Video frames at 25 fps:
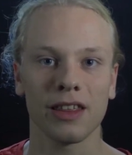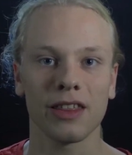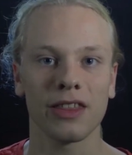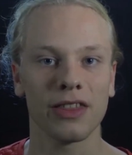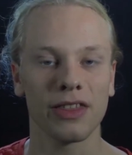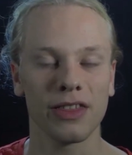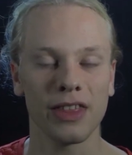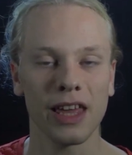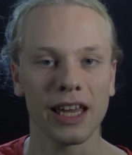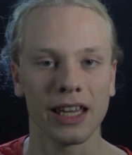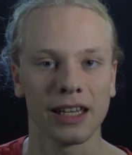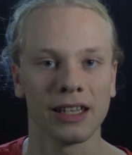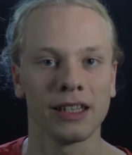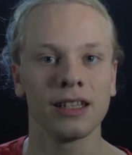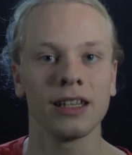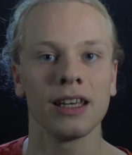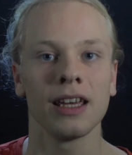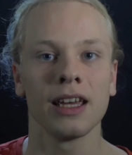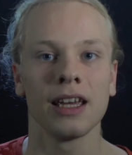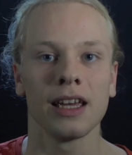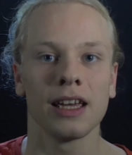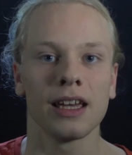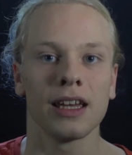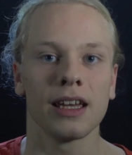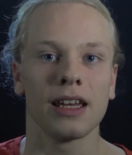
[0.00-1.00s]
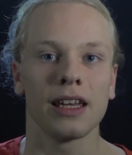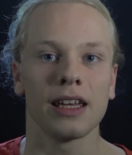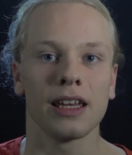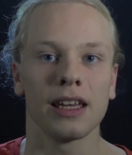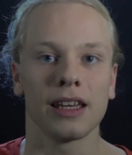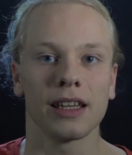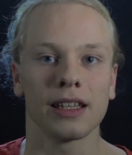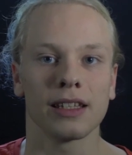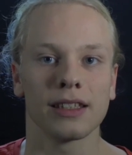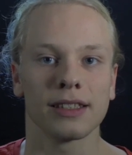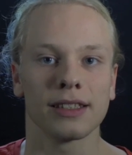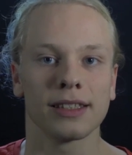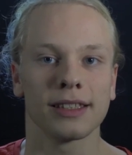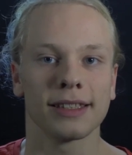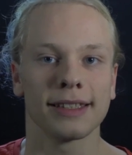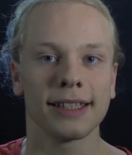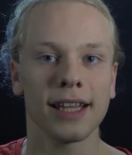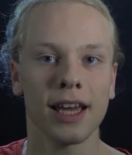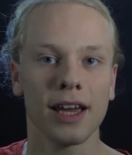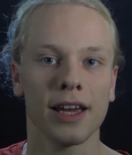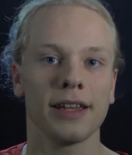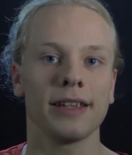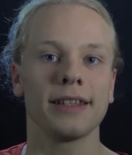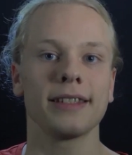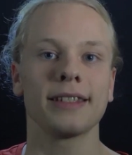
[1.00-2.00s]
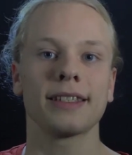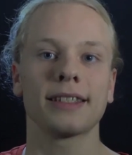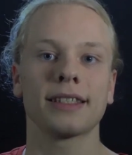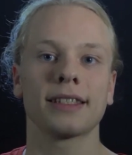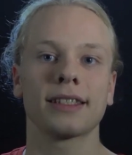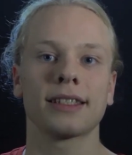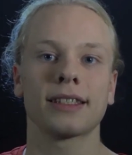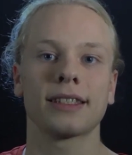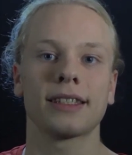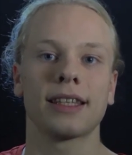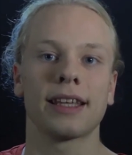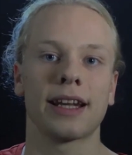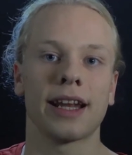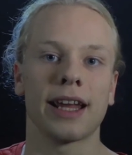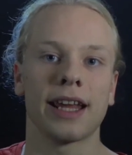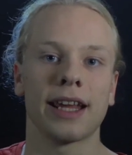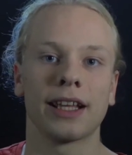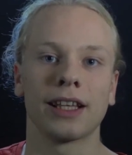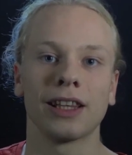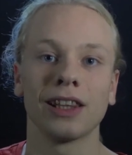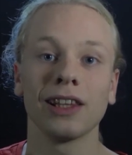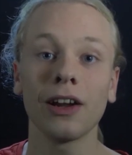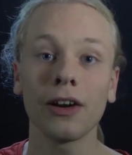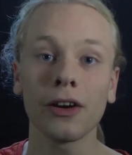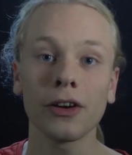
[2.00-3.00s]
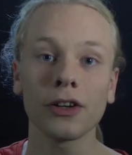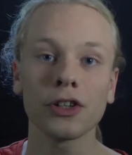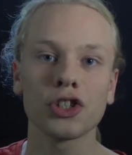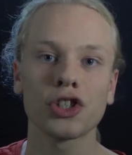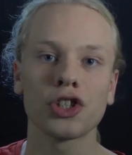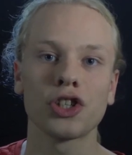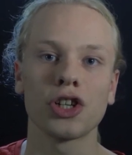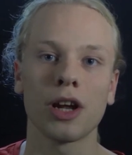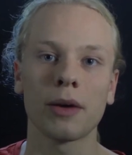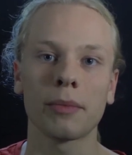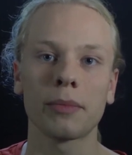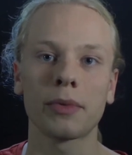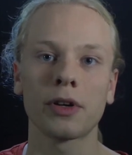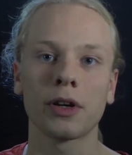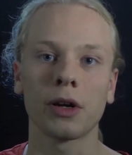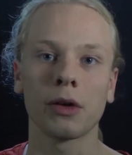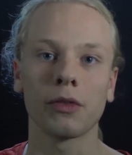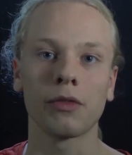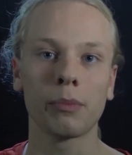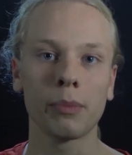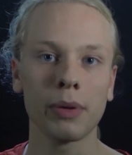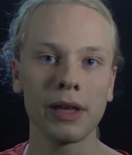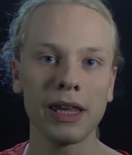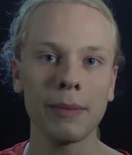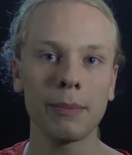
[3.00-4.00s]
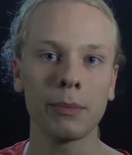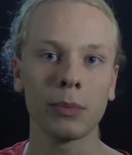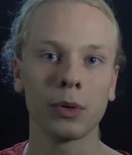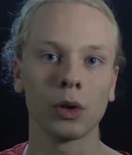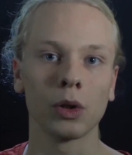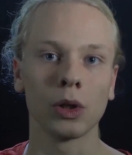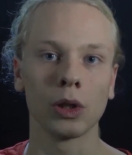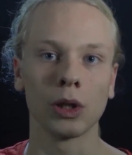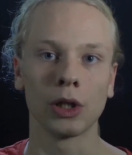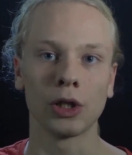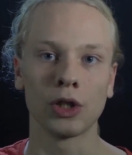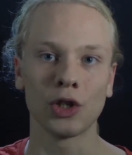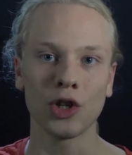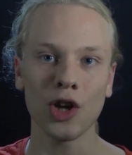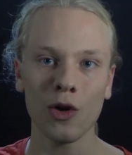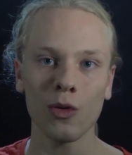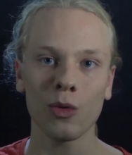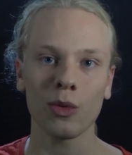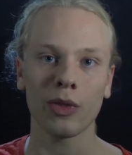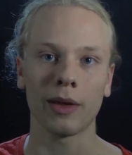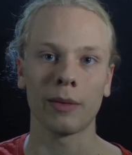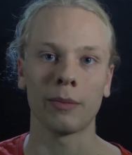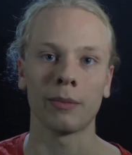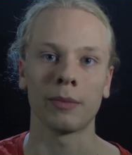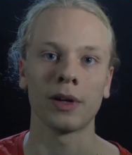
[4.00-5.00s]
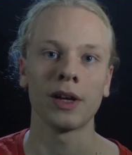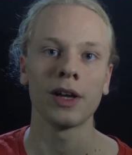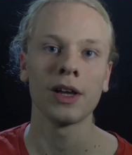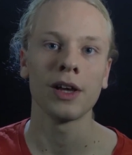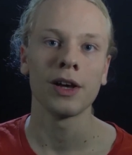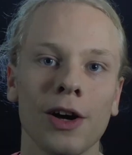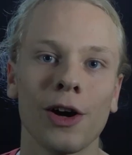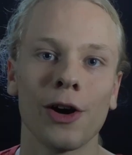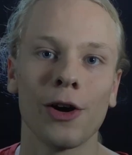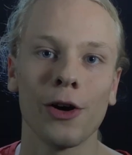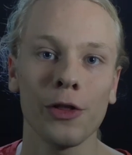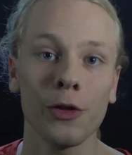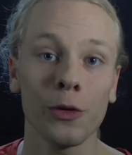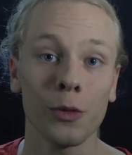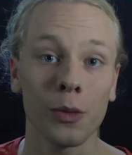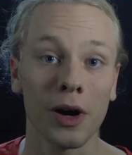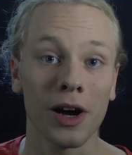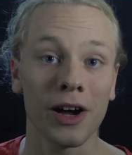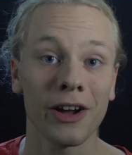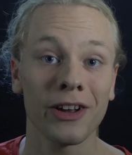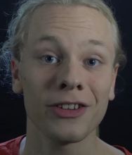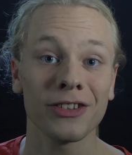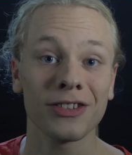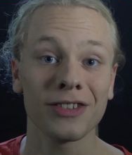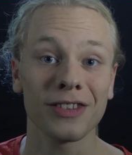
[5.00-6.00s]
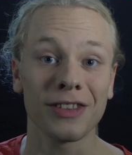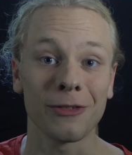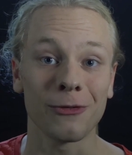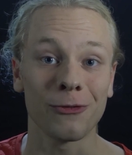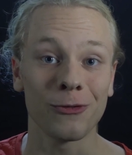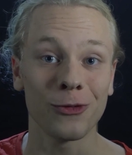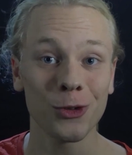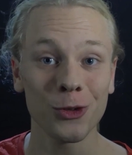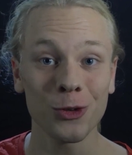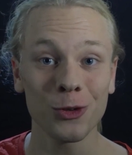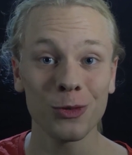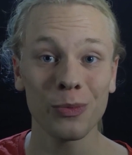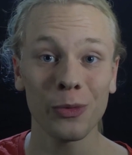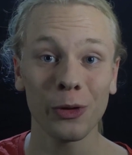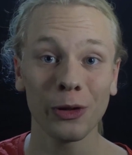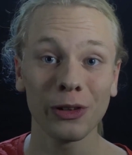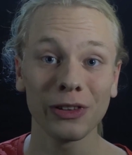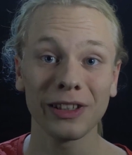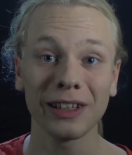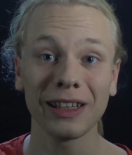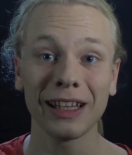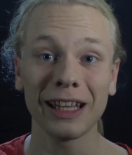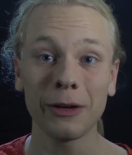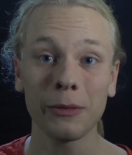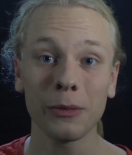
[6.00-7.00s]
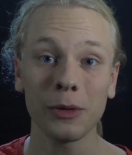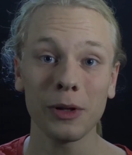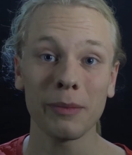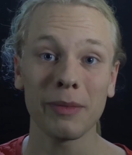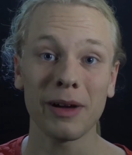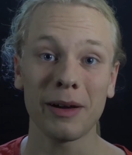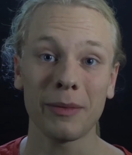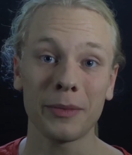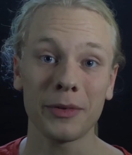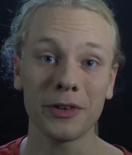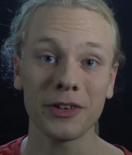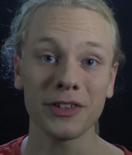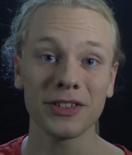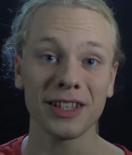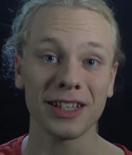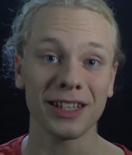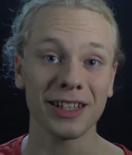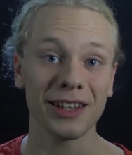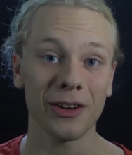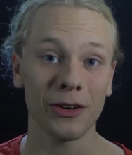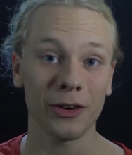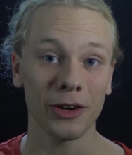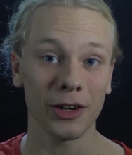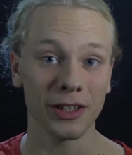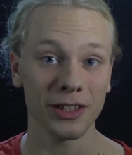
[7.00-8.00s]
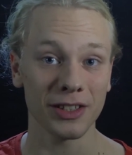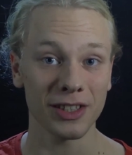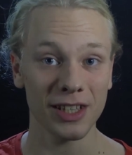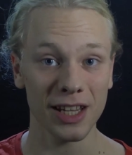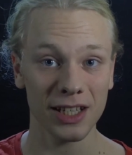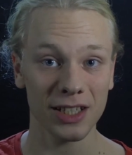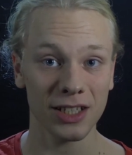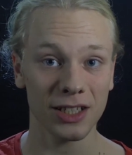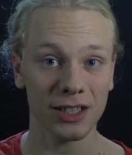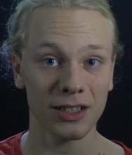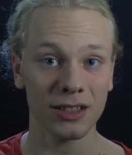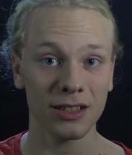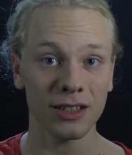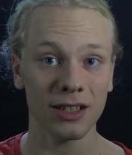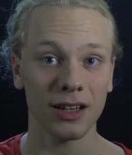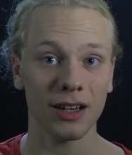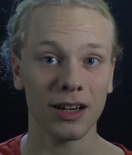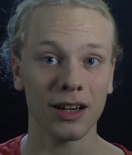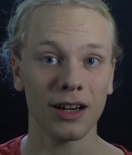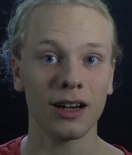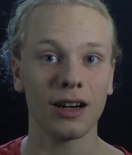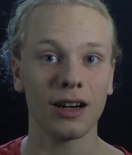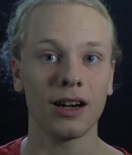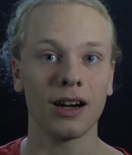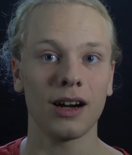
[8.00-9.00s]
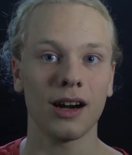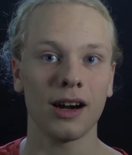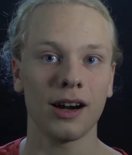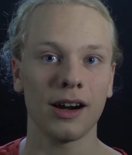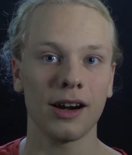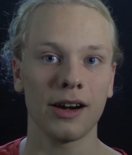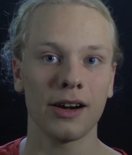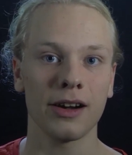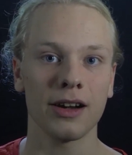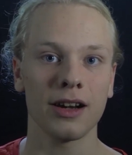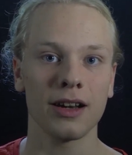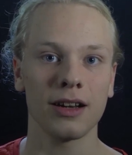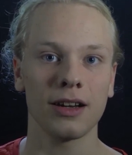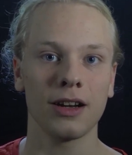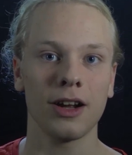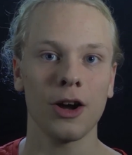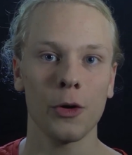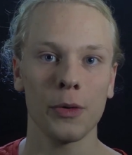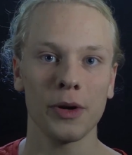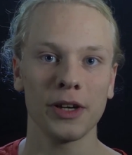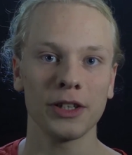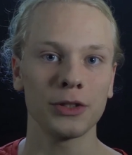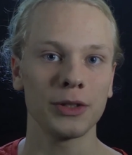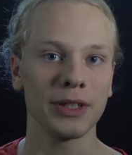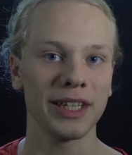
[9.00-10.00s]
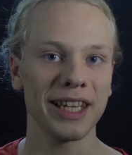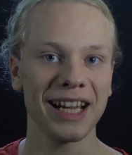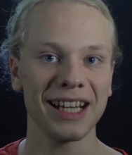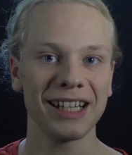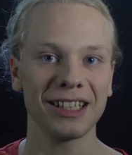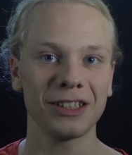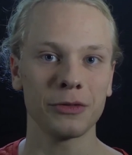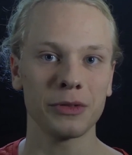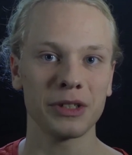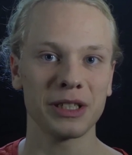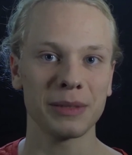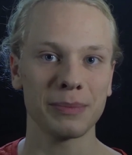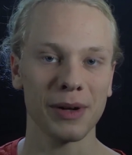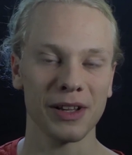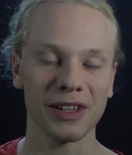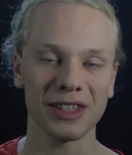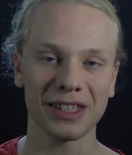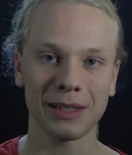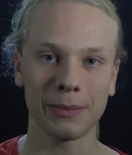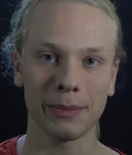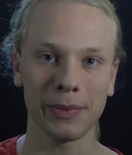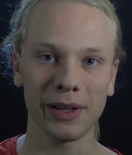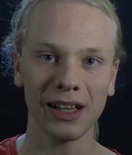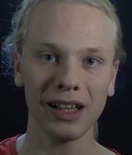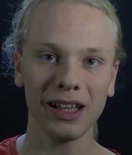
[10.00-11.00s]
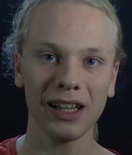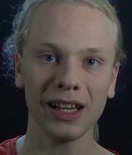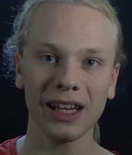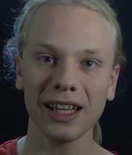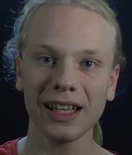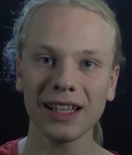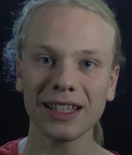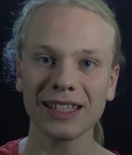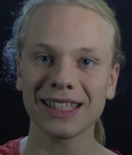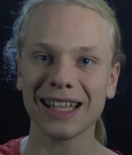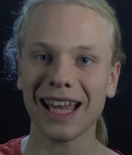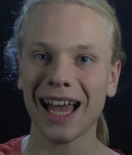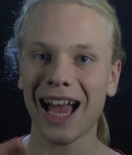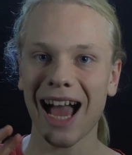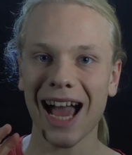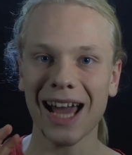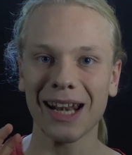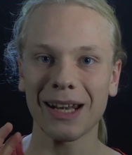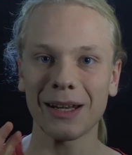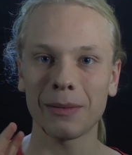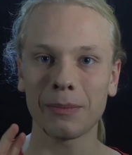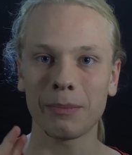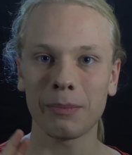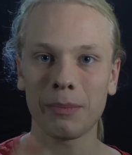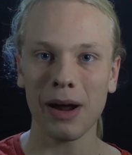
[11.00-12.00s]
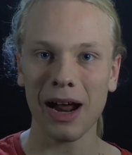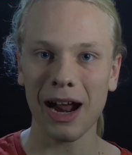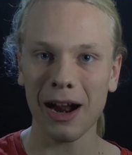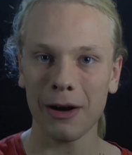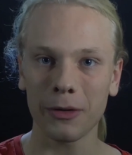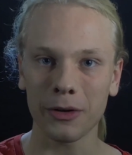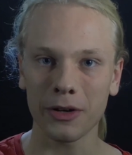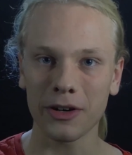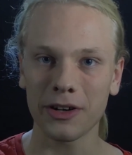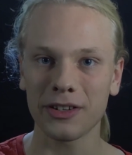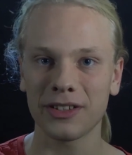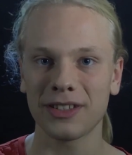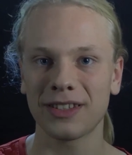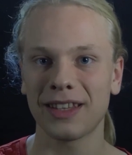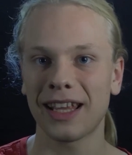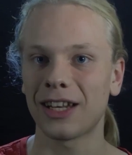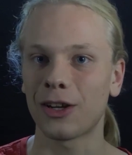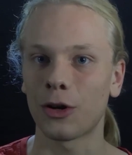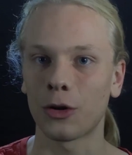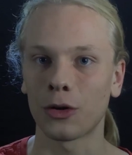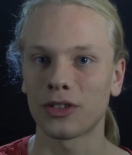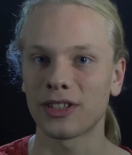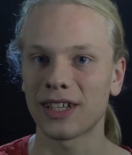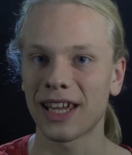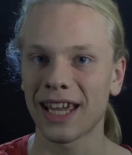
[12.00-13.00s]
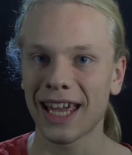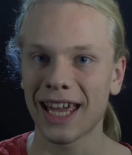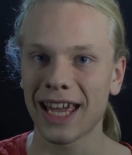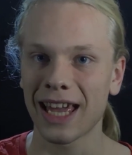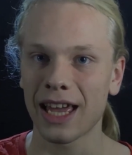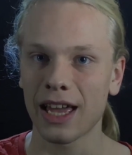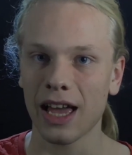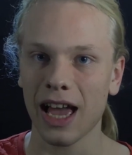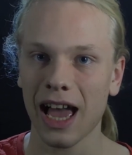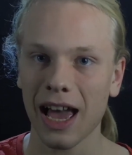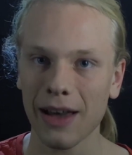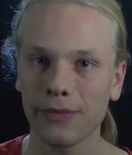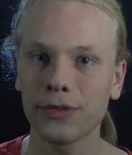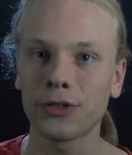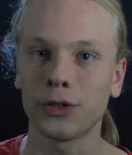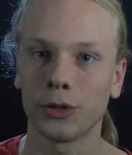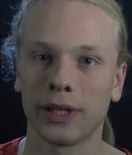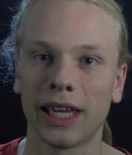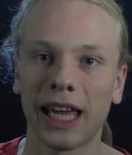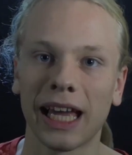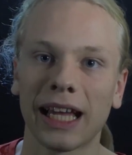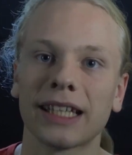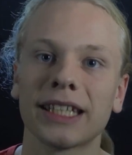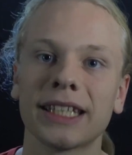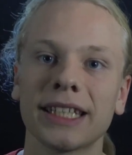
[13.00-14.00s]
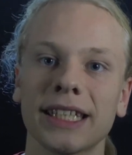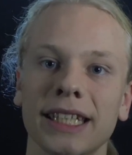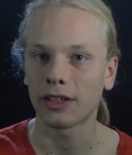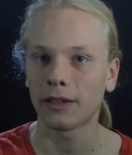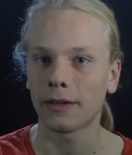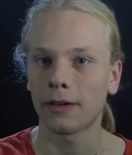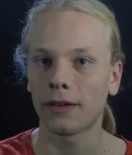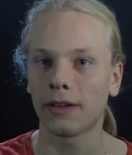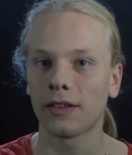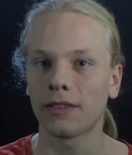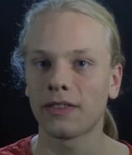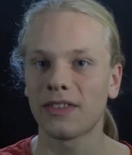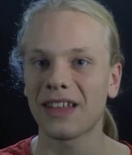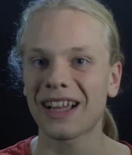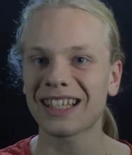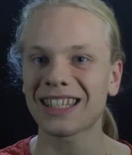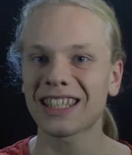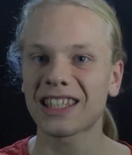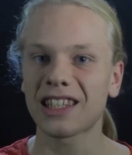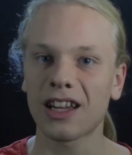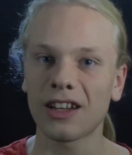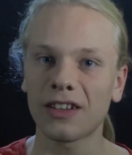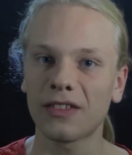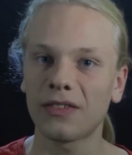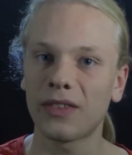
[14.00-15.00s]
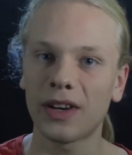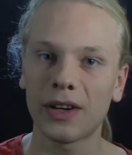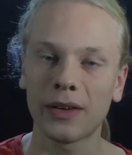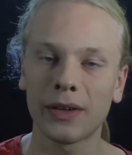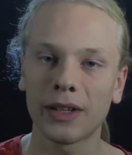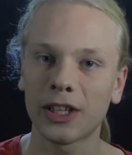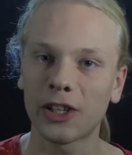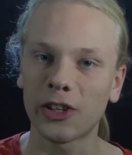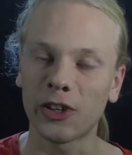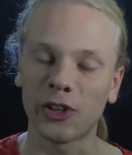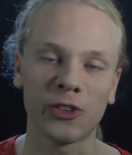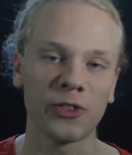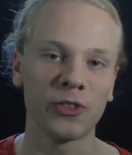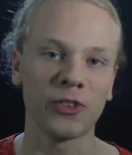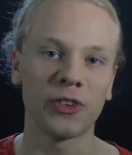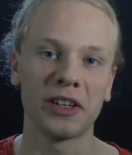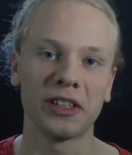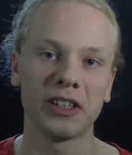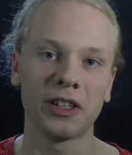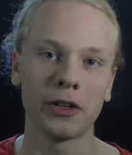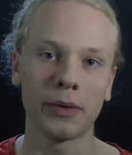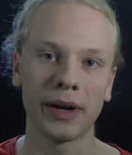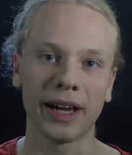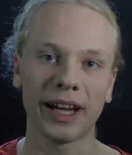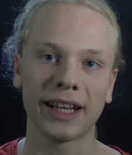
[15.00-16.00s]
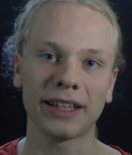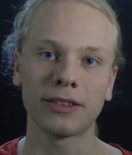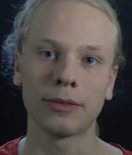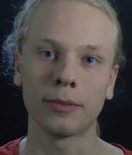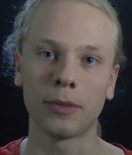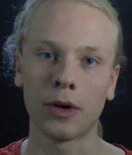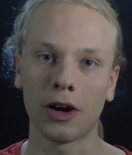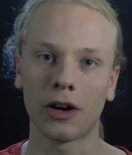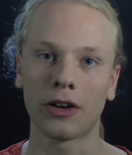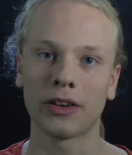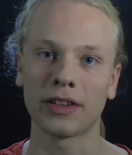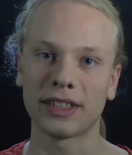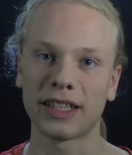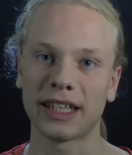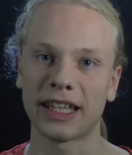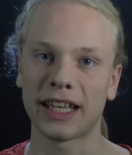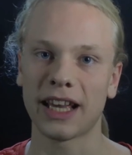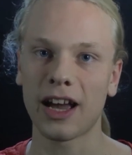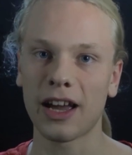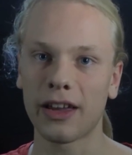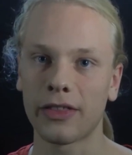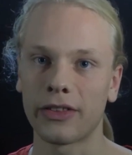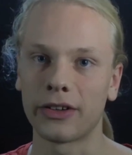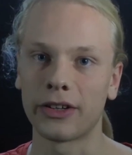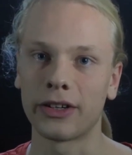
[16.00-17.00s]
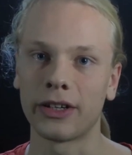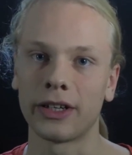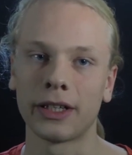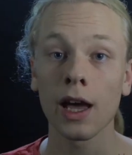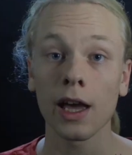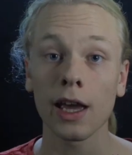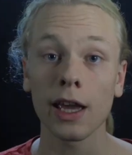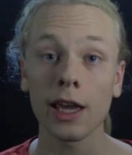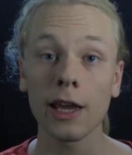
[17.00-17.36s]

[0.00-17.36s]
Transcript: Then, it is nice that a large number of people know them, otherwise the few multilingual members in the organization aren't going to get responsibilities and powers they don't have to get. That's not very good for a direct democracy either.